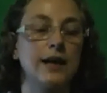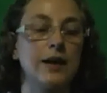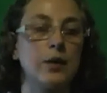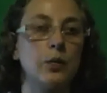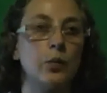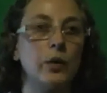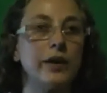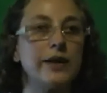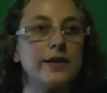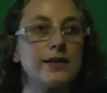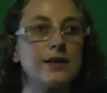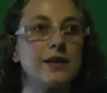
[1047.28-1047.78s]

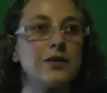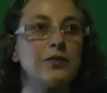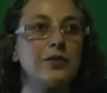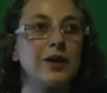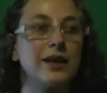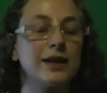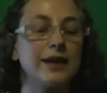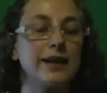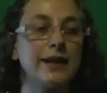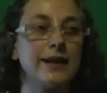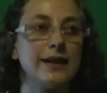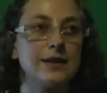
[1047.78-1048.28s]
that went
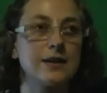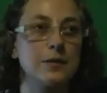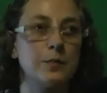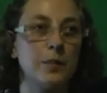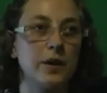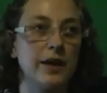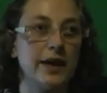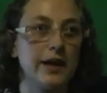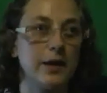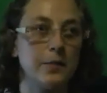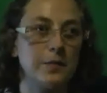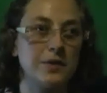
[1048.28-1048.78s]
directly
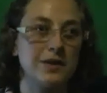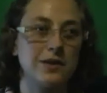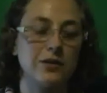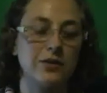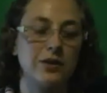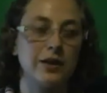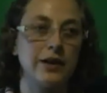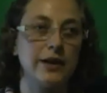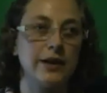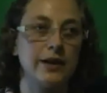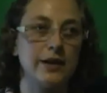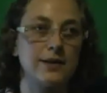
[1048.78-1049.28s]
into my hip
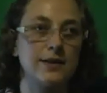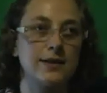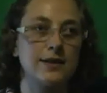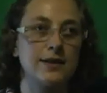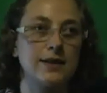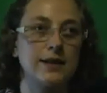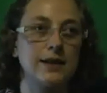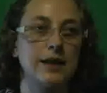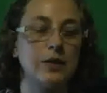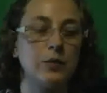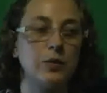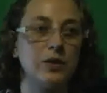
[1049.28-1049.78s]

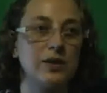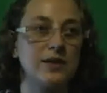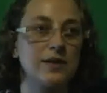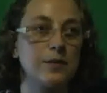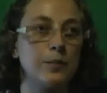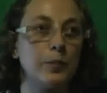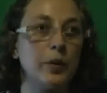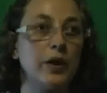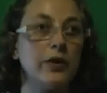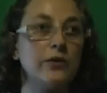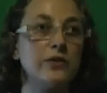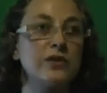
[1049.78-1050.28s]
sockets that were
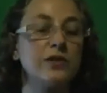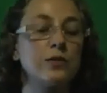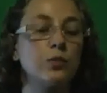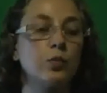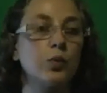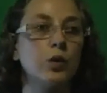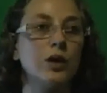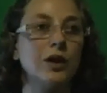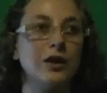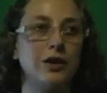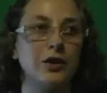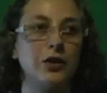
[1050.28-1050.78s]
supposed
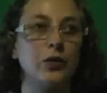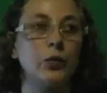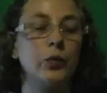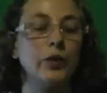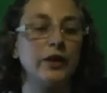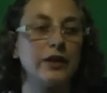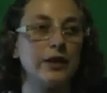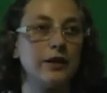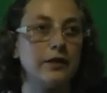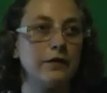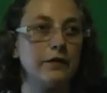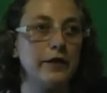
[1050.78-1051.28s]
to work
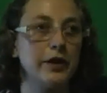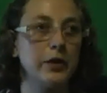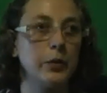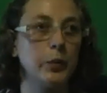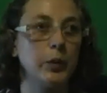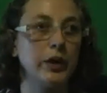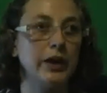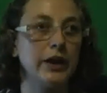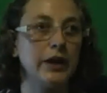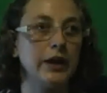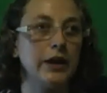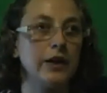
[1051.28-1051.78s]
within a
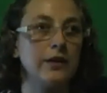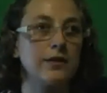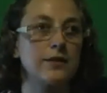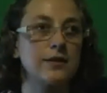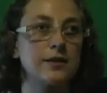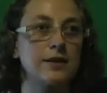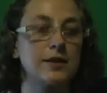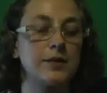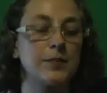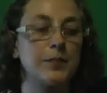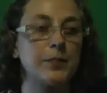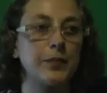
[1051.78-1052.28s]
few
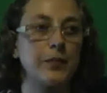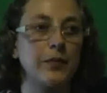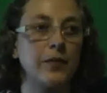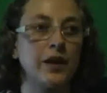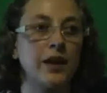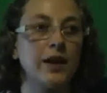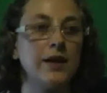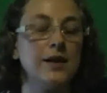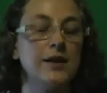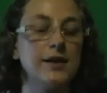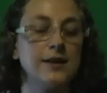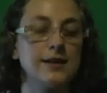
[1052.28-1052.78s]
weeks.
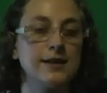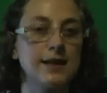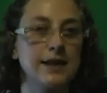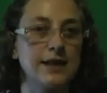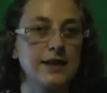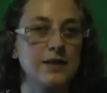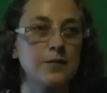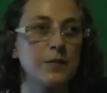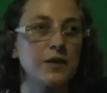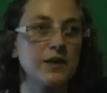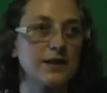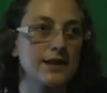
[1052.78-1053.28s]

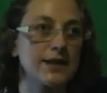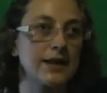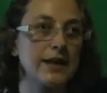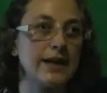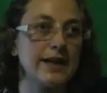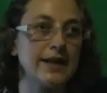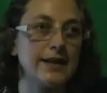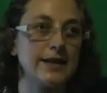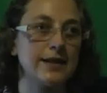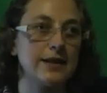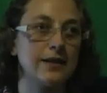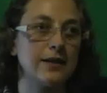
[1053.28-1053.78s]
6 months
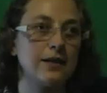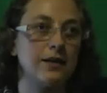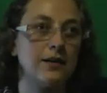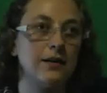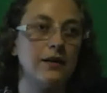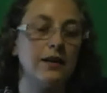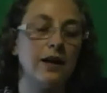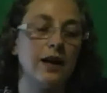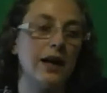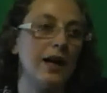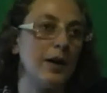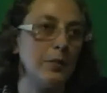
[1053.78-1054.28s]

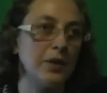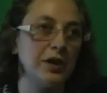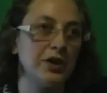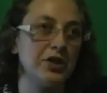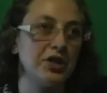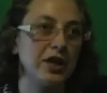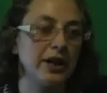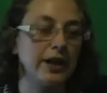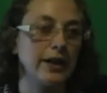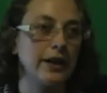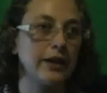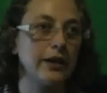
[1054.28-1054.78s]
later, at my
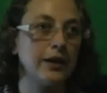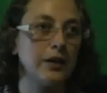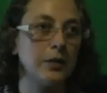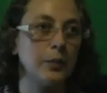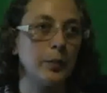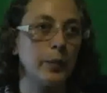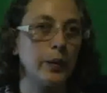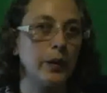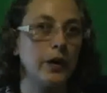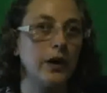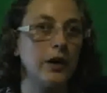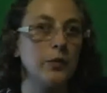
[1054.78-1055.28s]

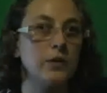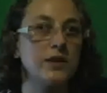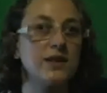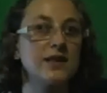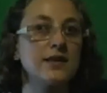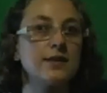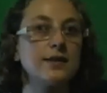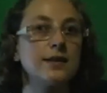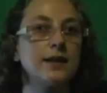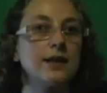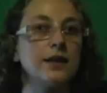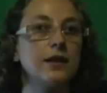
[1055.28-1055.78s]
checkup, I was
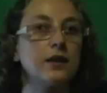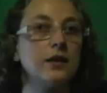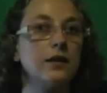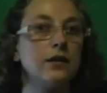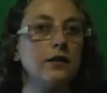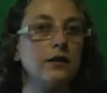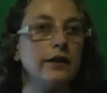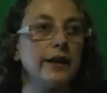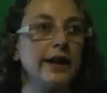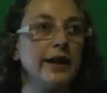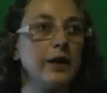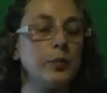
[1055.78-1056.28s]
still
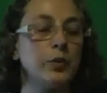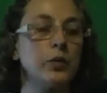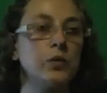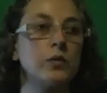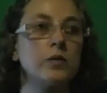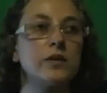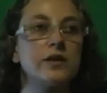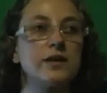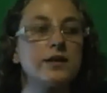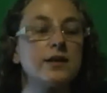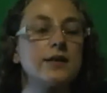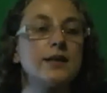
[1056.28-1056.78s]

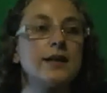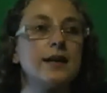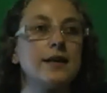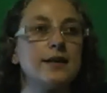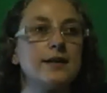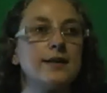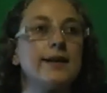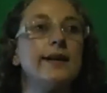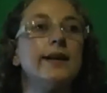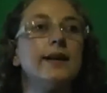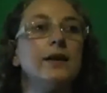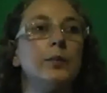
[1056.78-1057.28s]
unable to
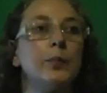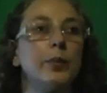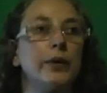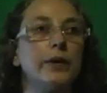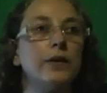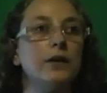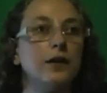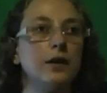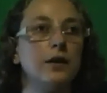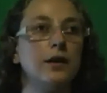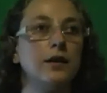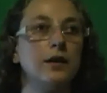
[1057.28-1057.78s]
stand up
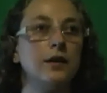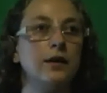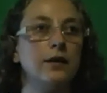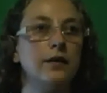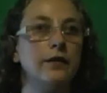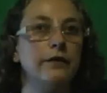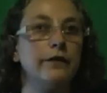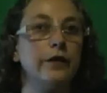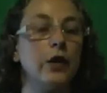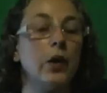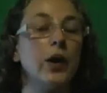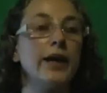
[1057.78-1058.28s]

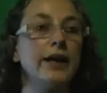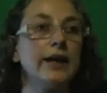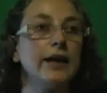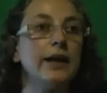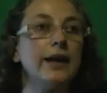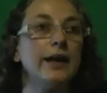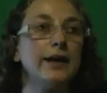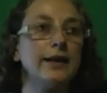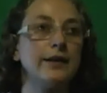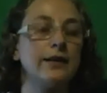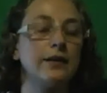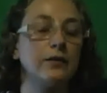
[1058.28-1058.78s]
for
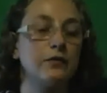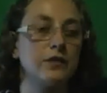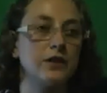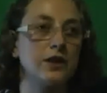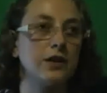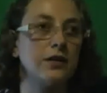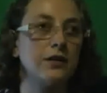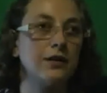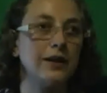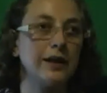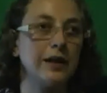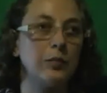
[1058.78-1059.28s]
any length of
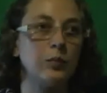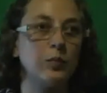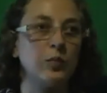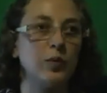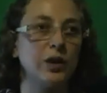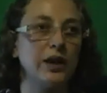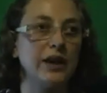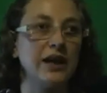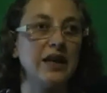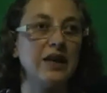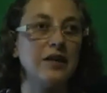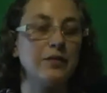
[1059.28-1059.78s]
time,
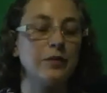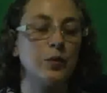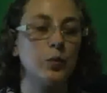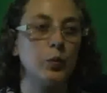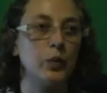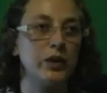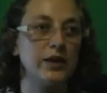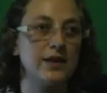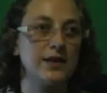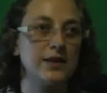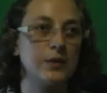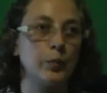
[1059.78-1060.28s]

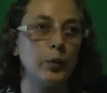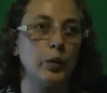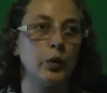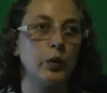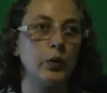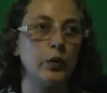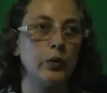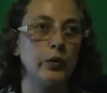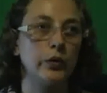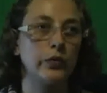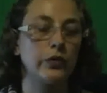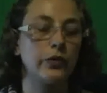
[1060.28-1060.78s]
even with
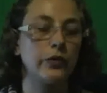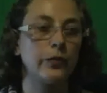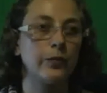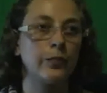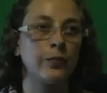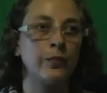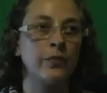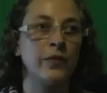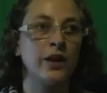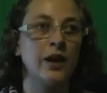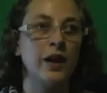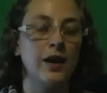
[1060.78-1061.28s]
support.
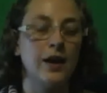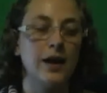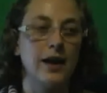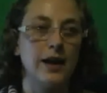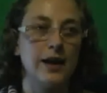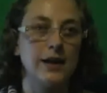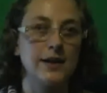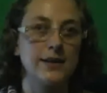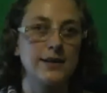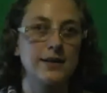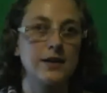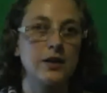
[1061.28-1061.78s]

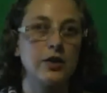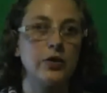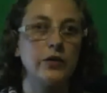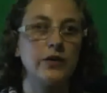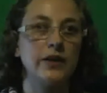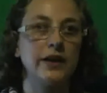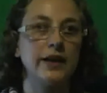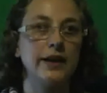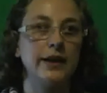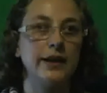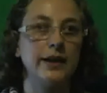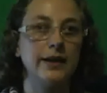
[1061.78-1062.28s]
And so
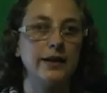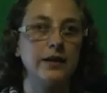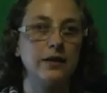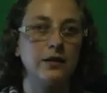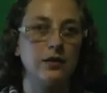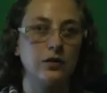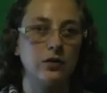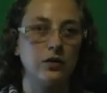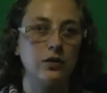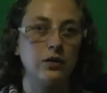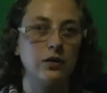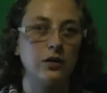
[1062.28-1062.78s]
the
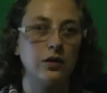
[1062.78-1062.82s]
